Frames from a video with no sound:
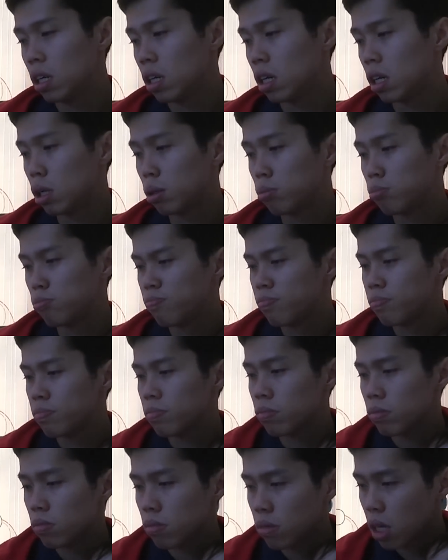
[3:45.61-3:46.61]
Um,
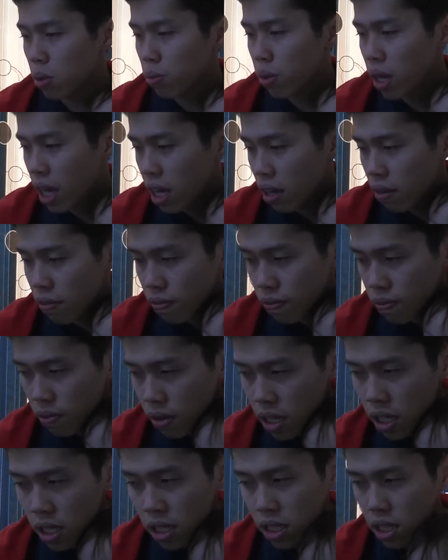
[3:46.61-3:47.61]
then we have
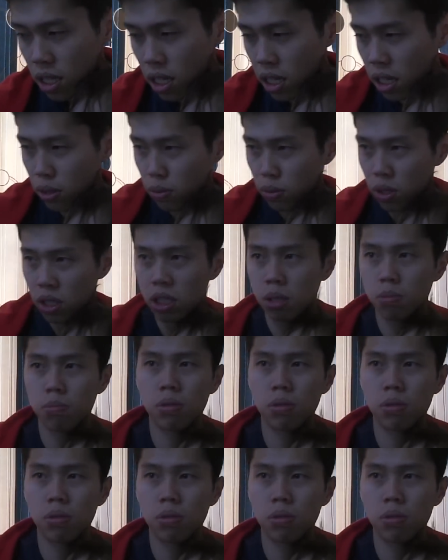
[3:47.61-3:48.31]
this thing, which is